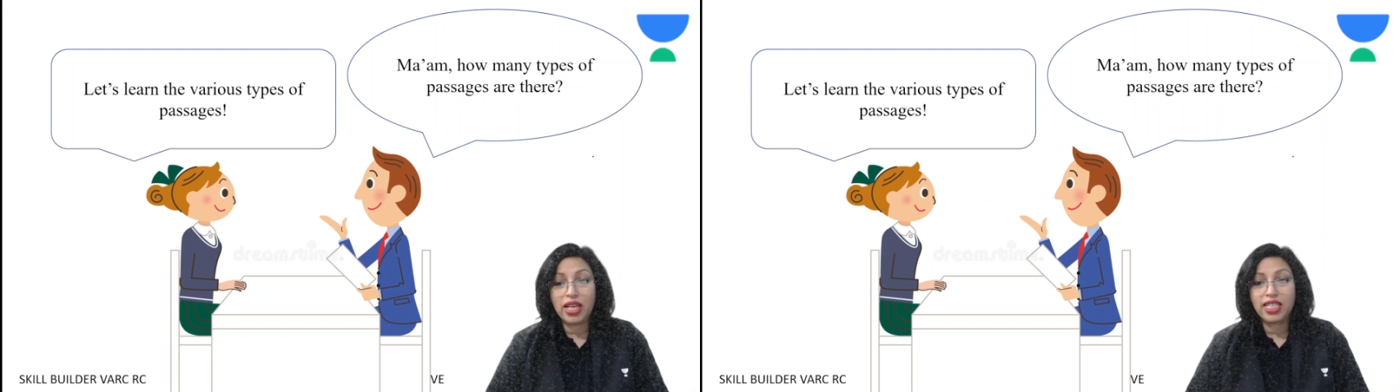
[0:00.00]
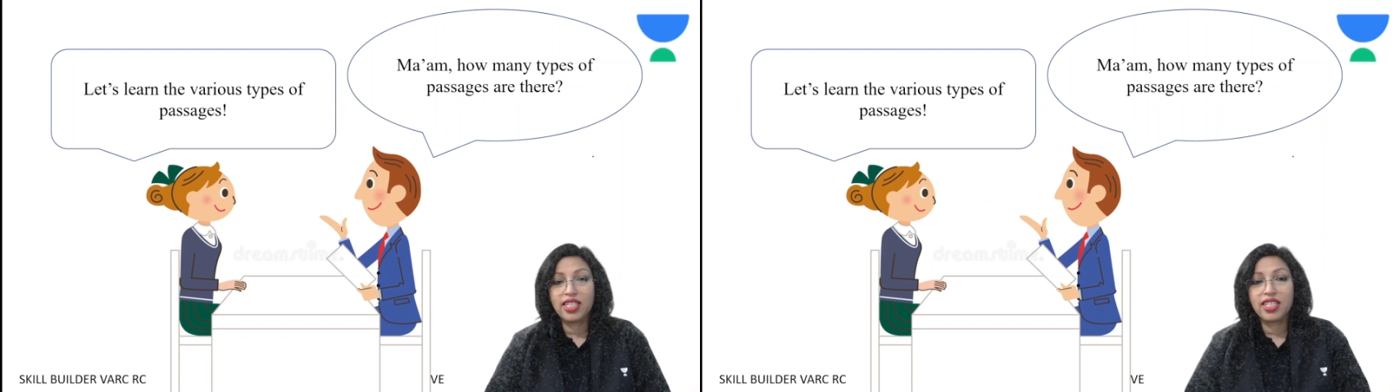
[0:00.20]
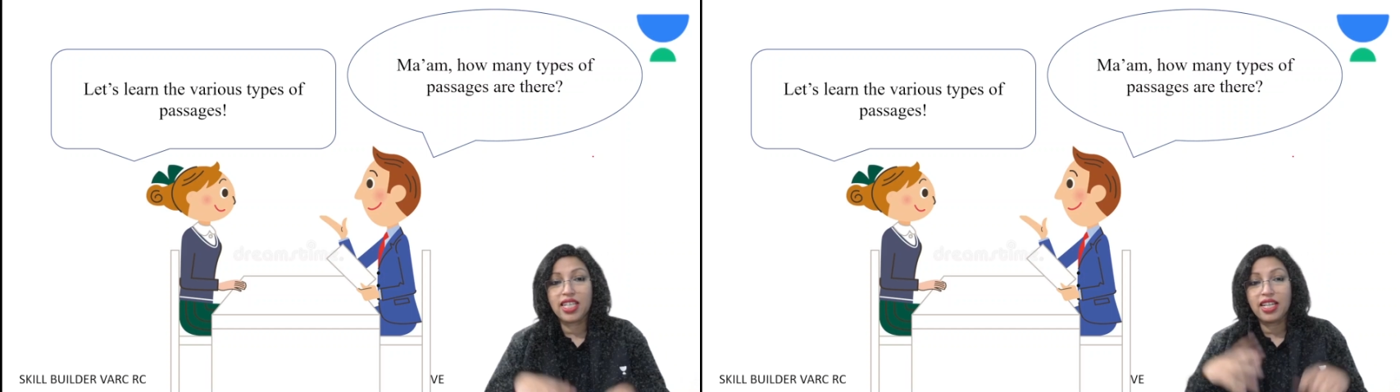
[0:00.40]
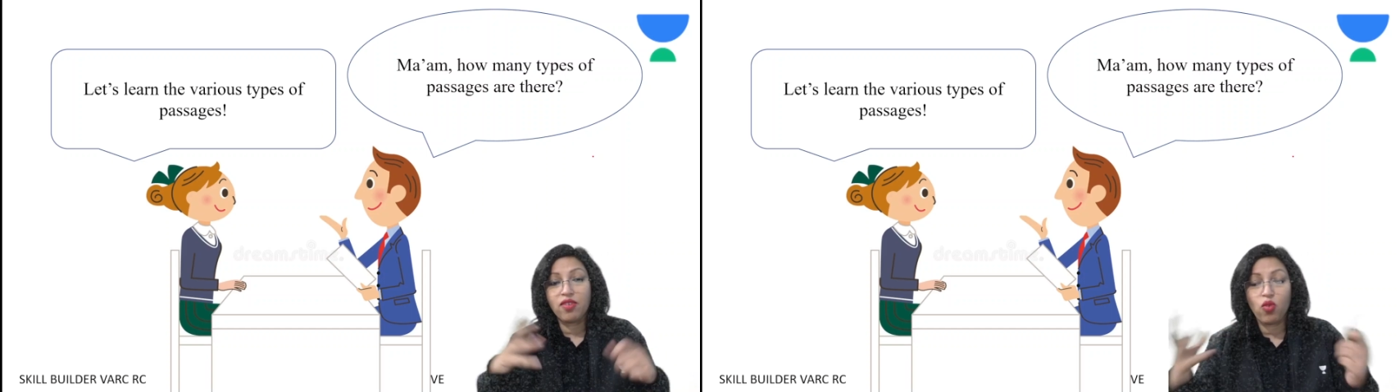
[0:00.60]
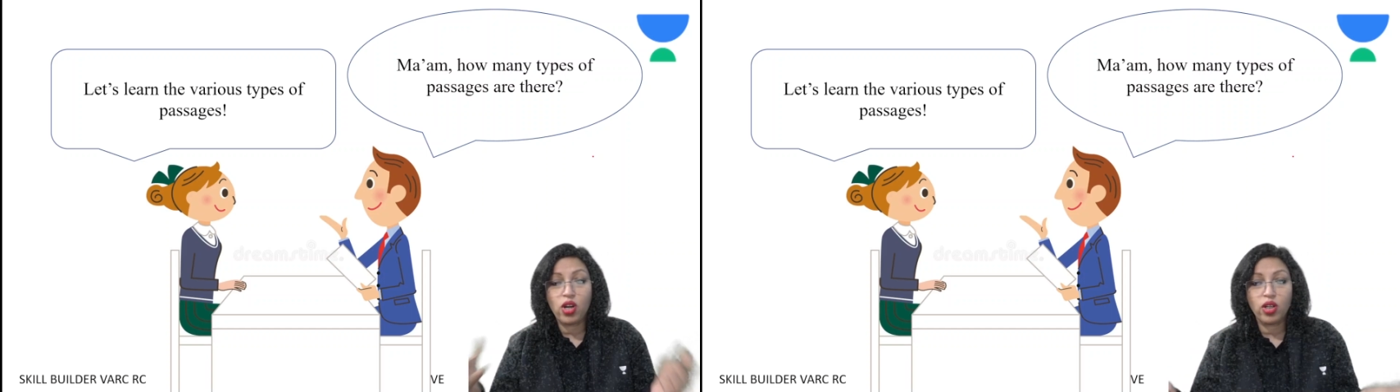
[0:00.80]
passages
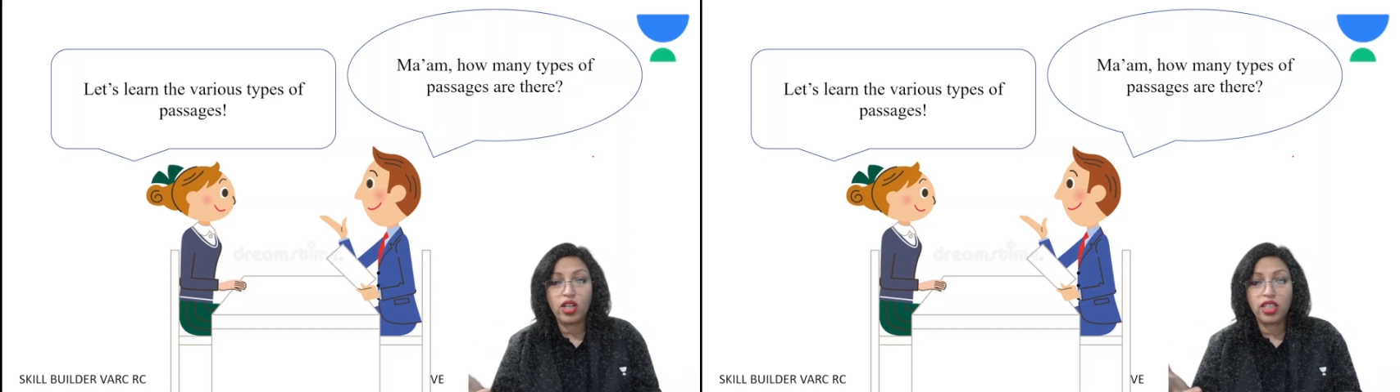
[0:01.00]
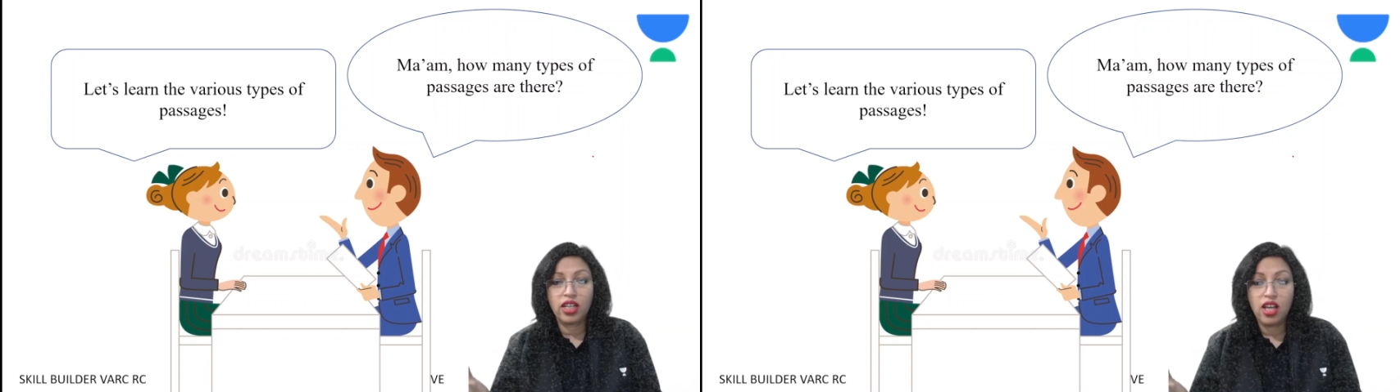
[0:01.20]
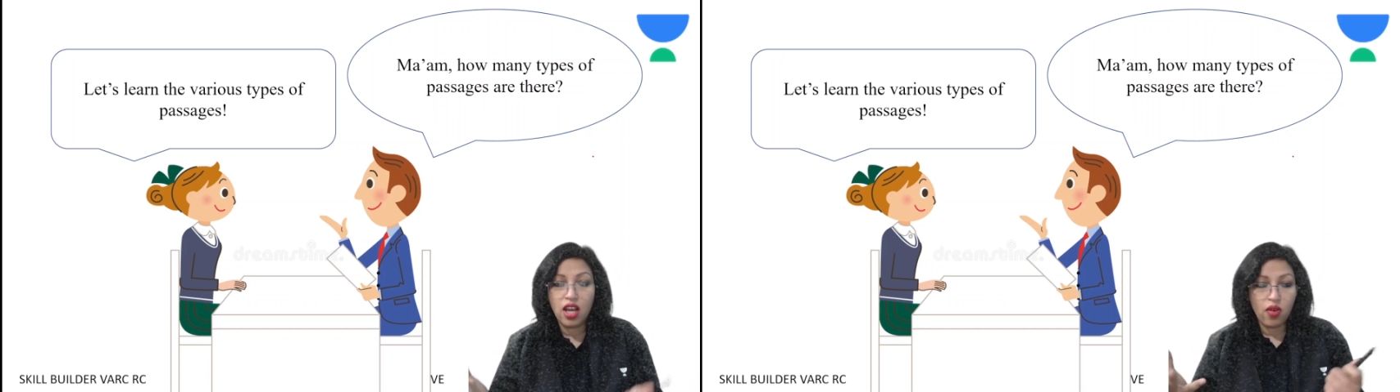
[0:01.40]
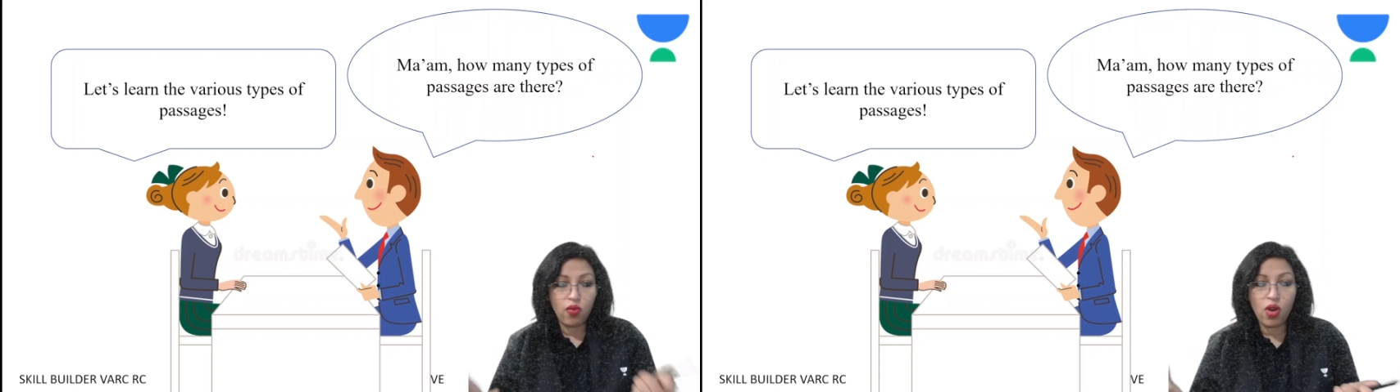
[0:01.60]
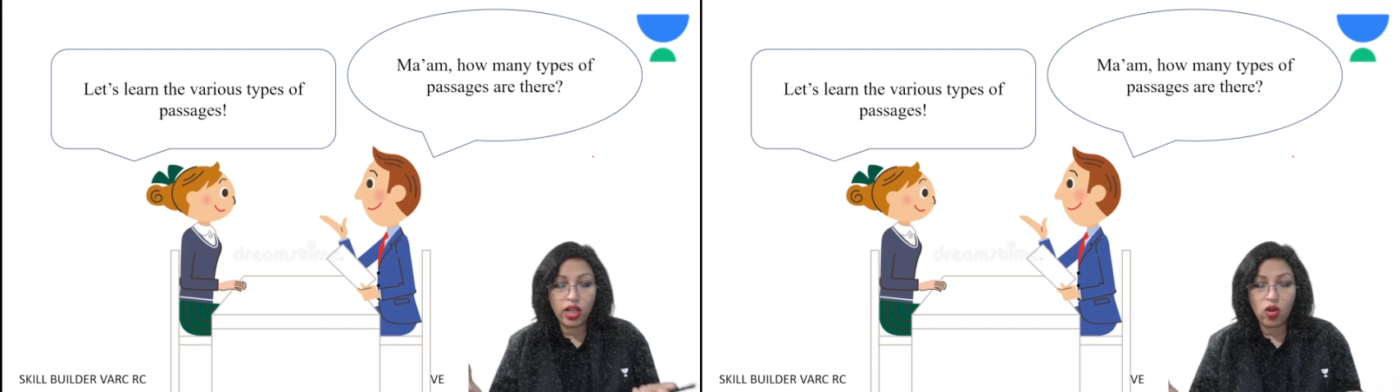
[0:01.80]
and what
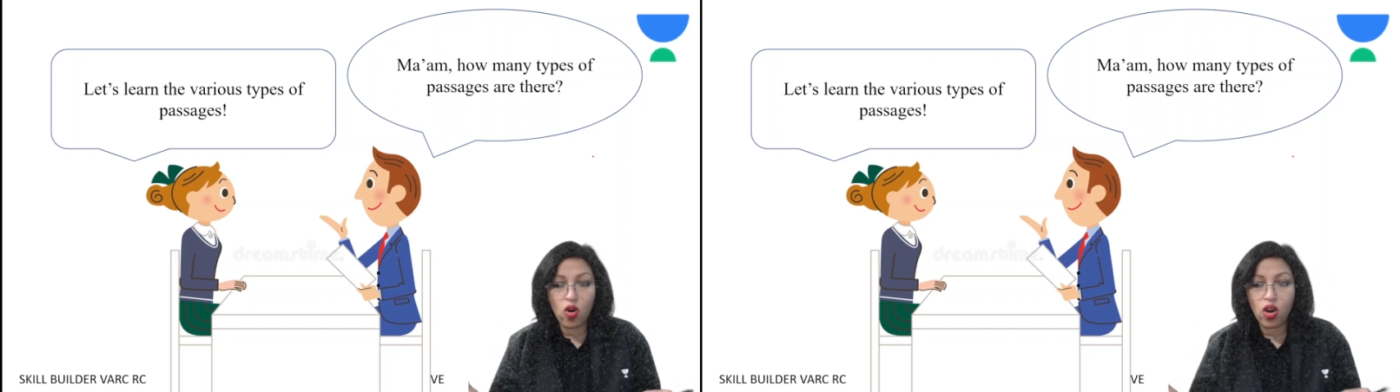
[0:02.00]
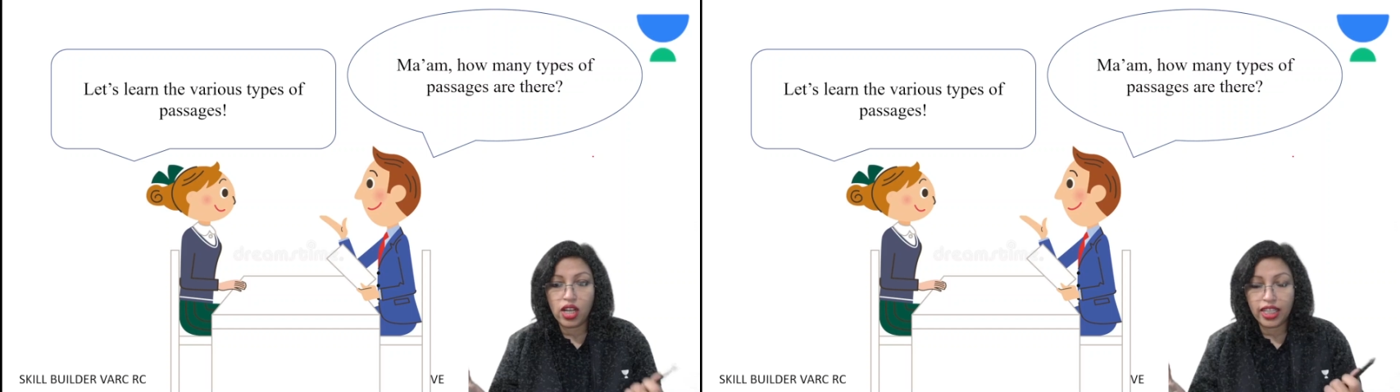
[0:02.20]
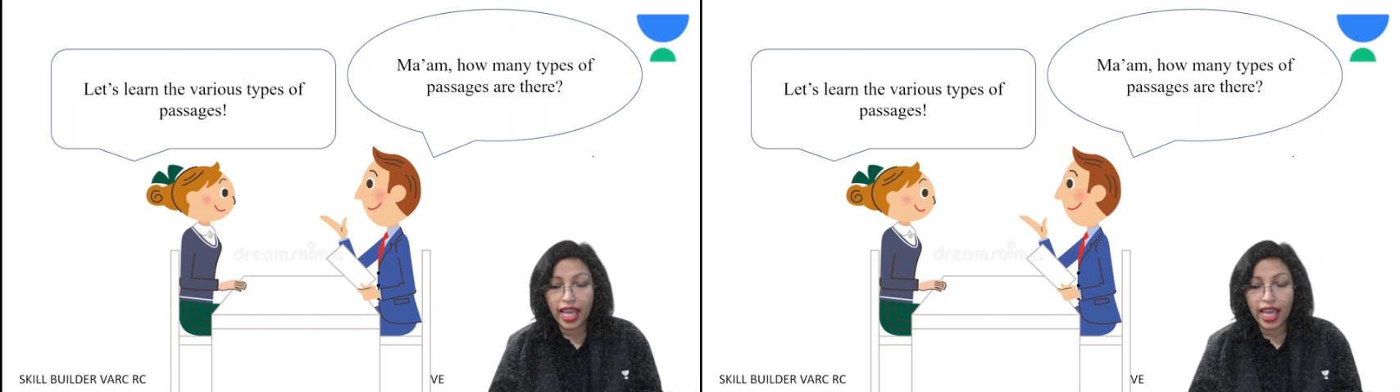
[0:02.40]
all